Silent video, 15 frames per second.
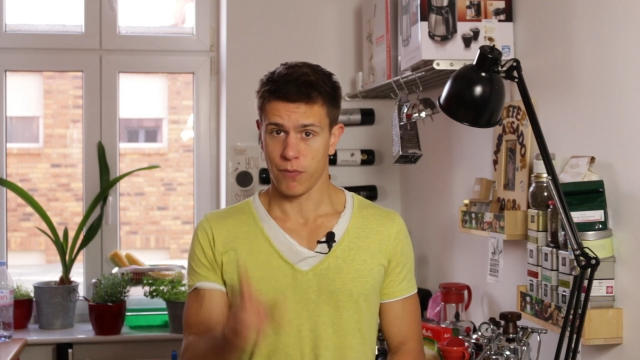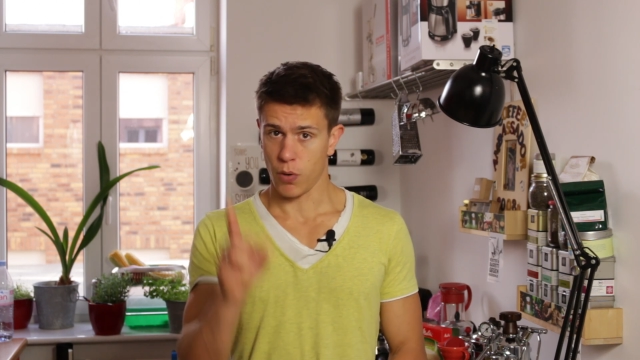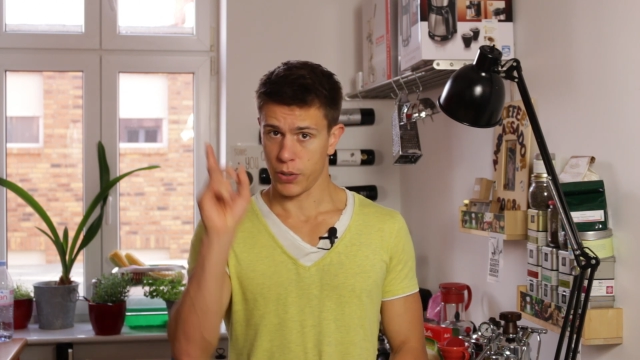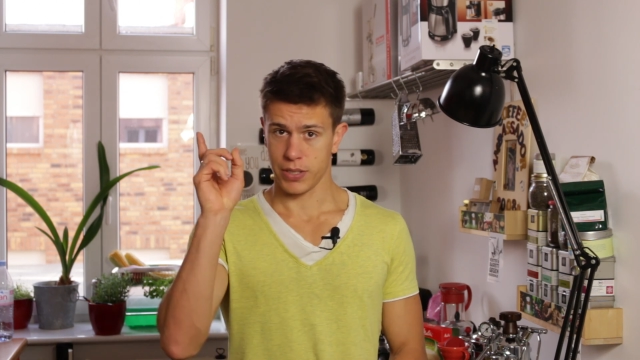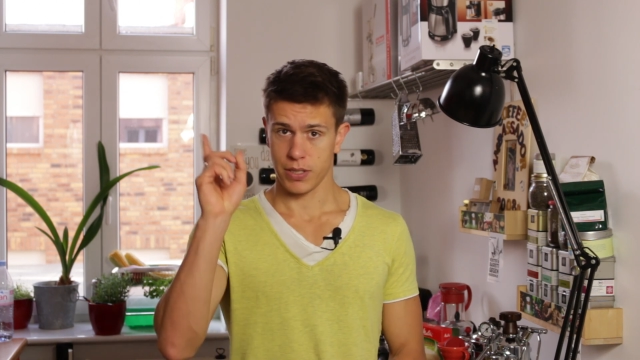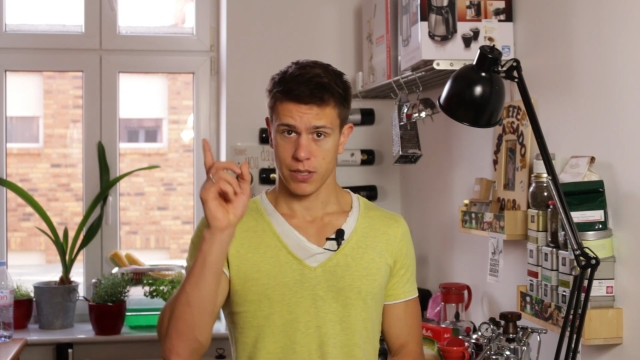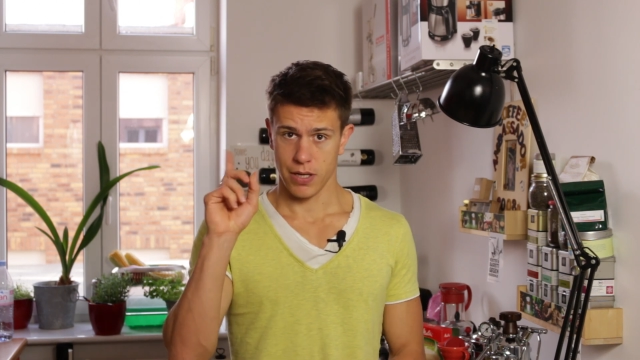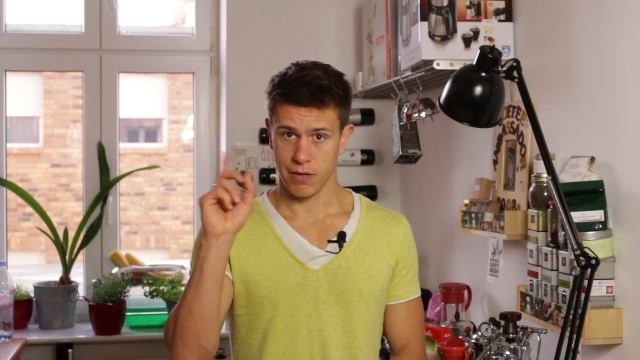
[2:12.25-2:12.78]

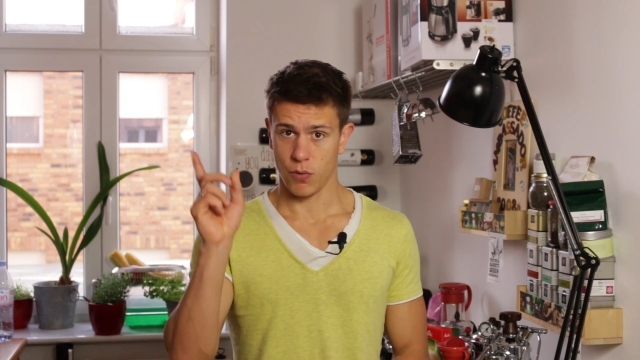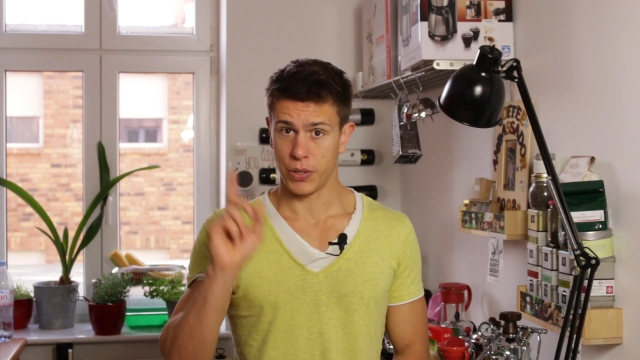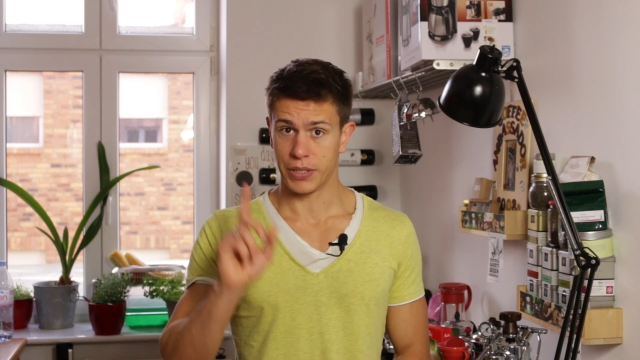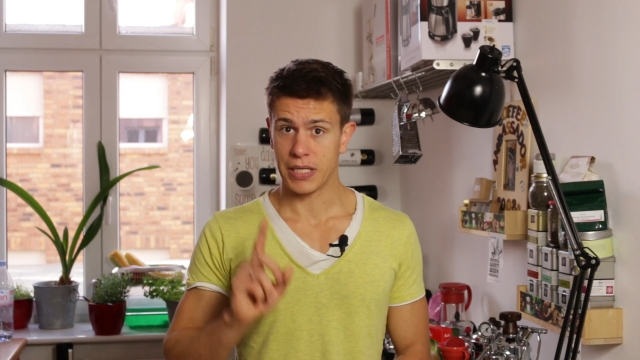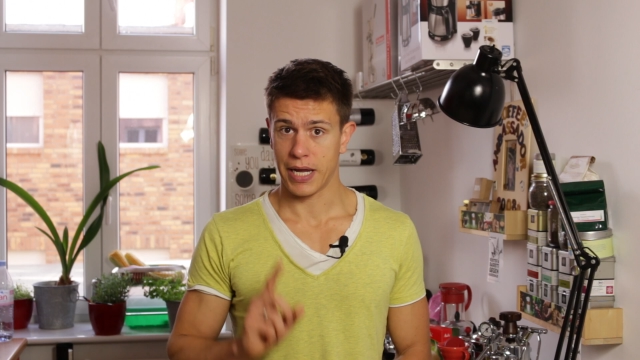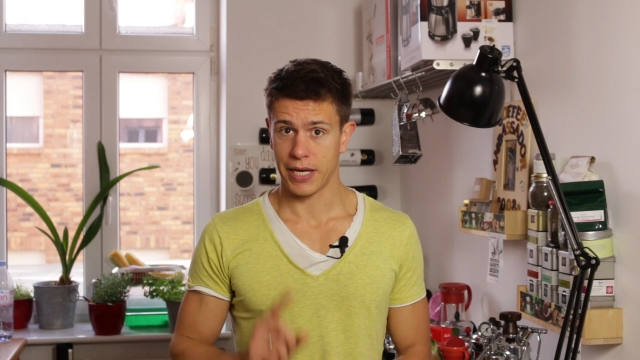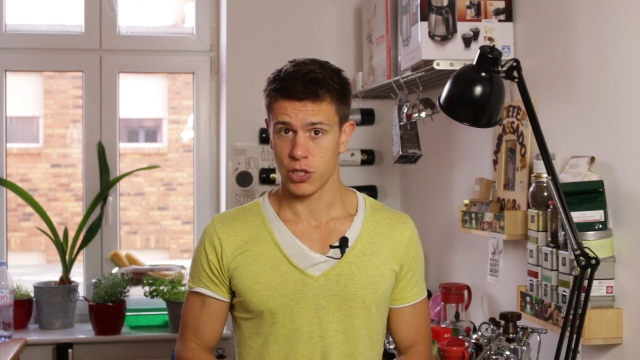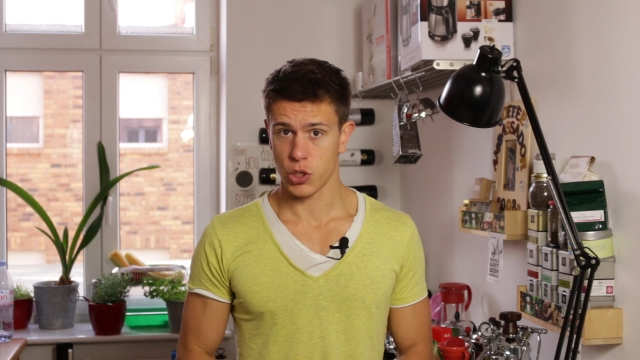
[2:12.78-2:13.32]

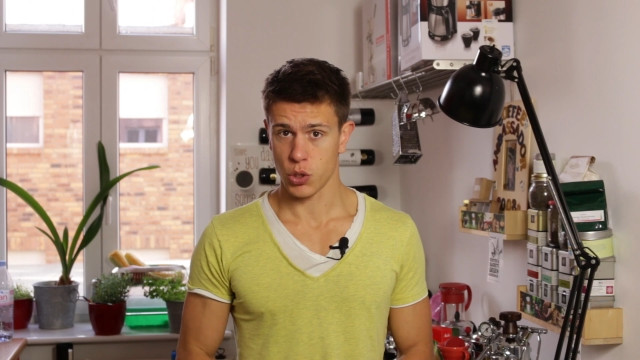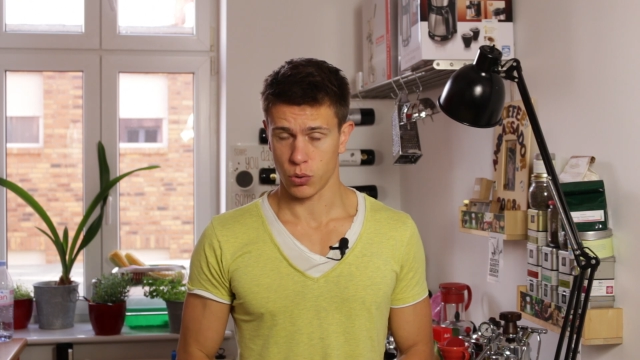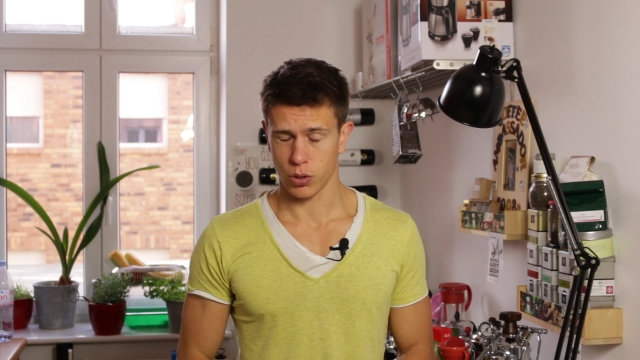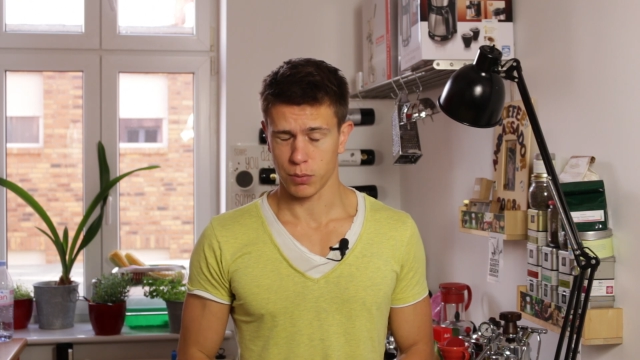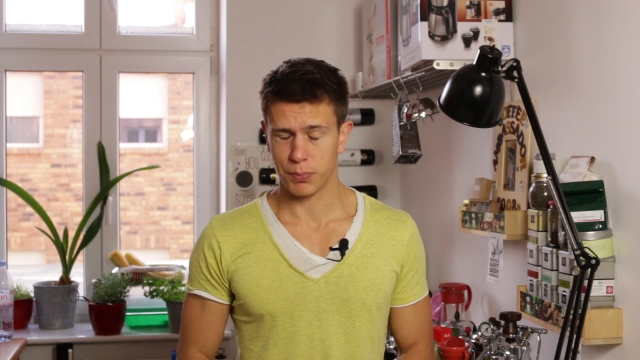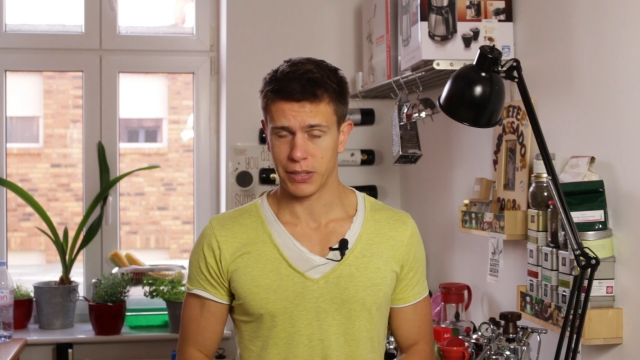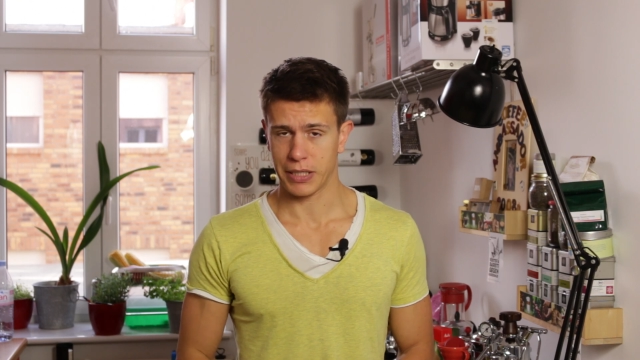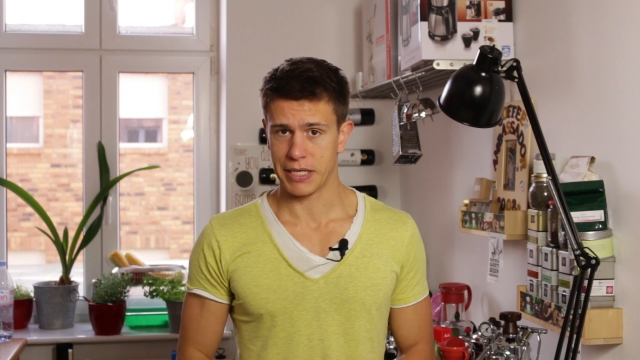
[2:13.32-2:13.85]
Avoid cane
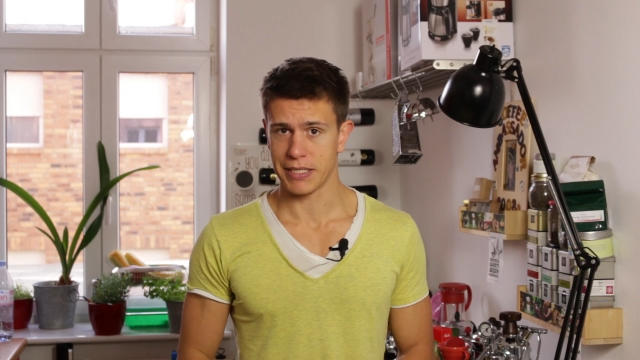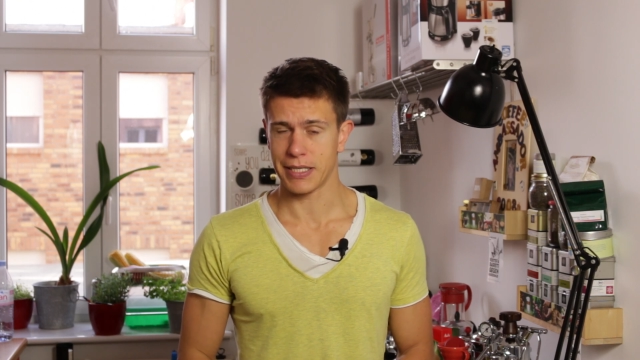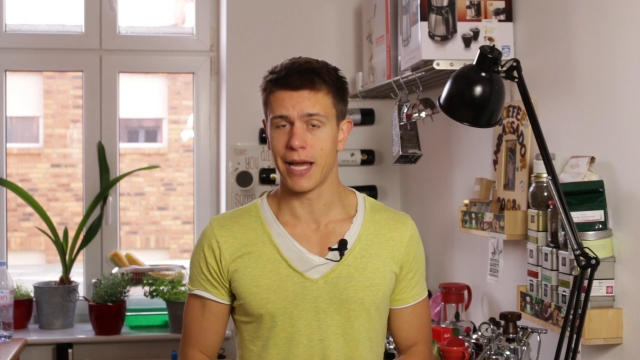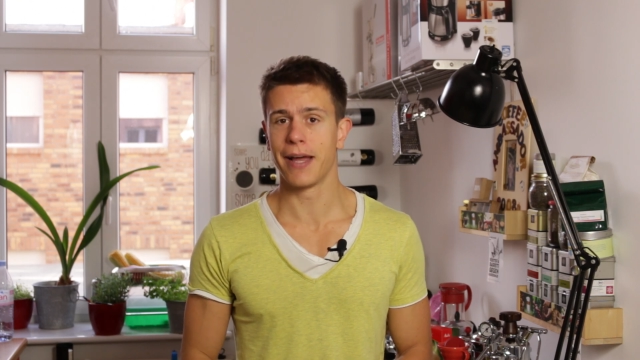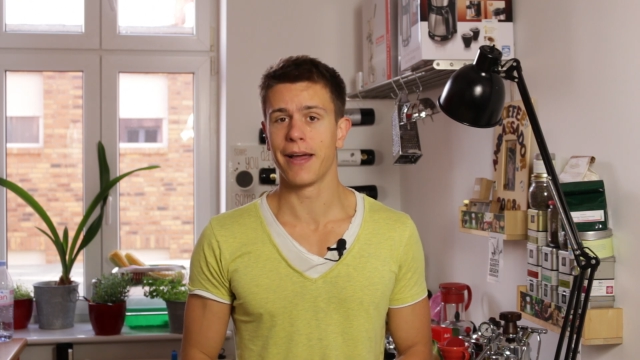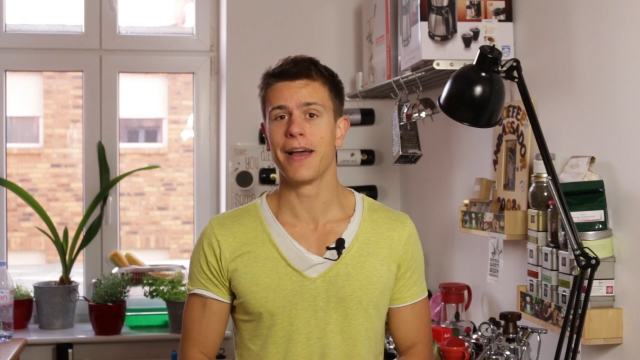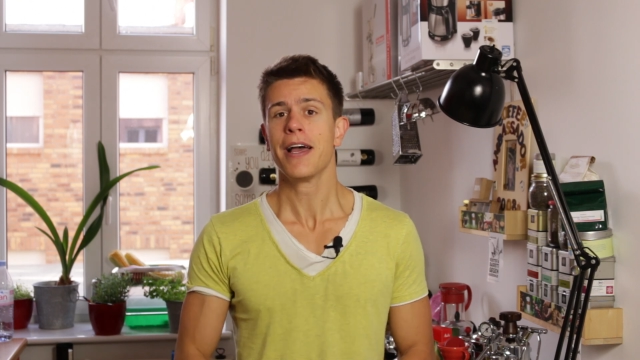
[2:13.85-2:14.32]
sugar, please.